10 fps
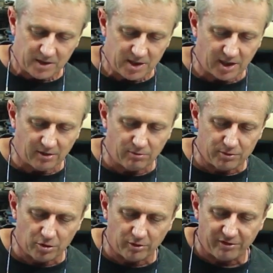you can
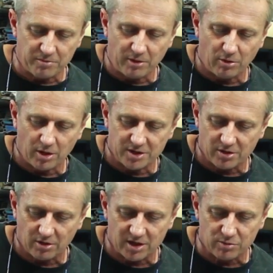do it from your right
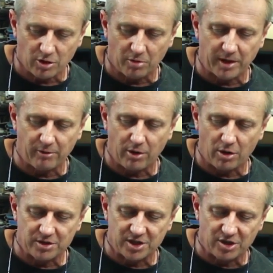side as well, but it
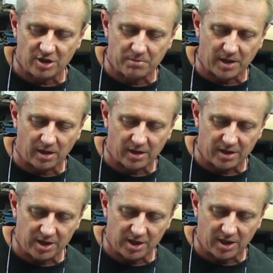rolls the sheet metal,
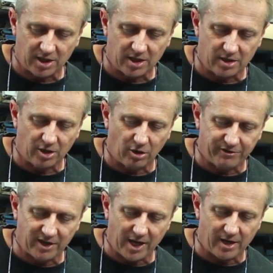the
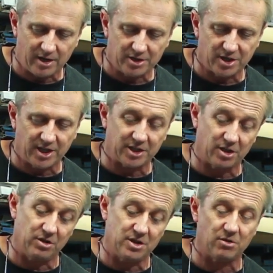off-cut, to the
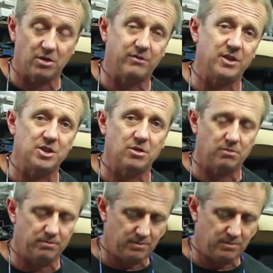underneath side of your job.